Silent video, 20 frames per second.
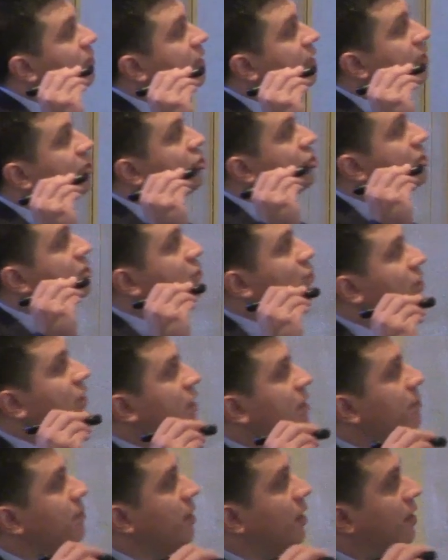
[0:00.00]
linkages
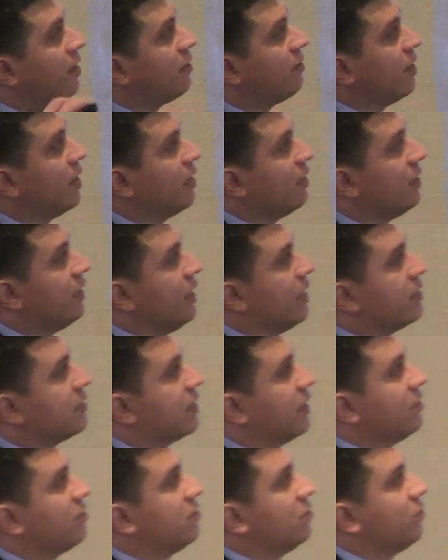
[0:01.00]
really moderated the
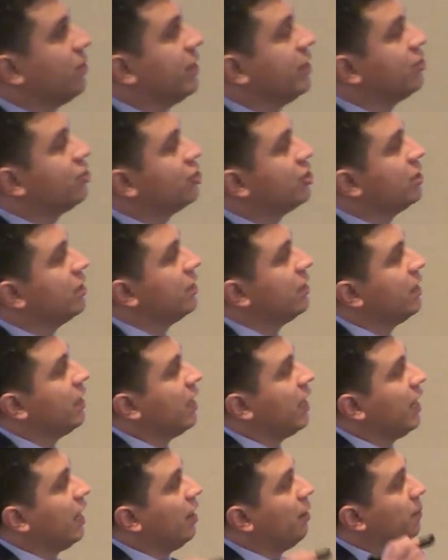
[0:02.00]
extent to which
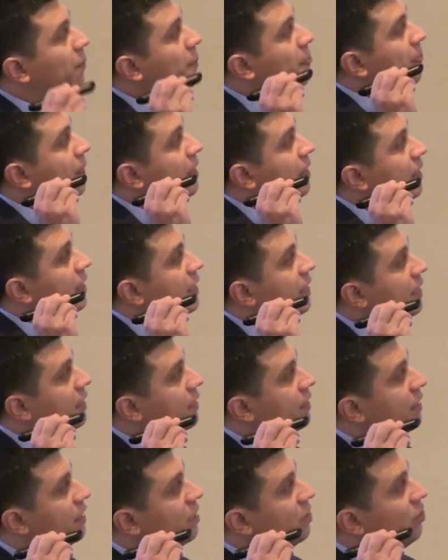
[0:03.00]
um,
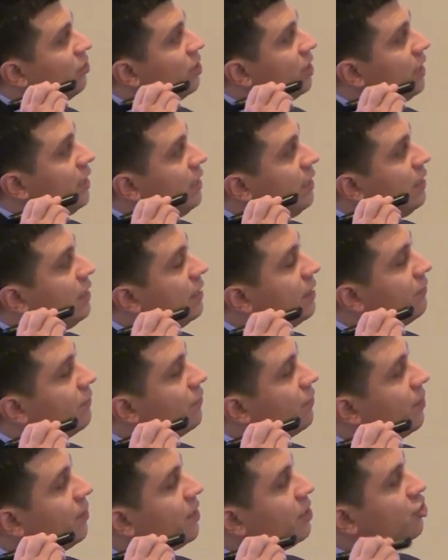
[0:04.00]
clinical need from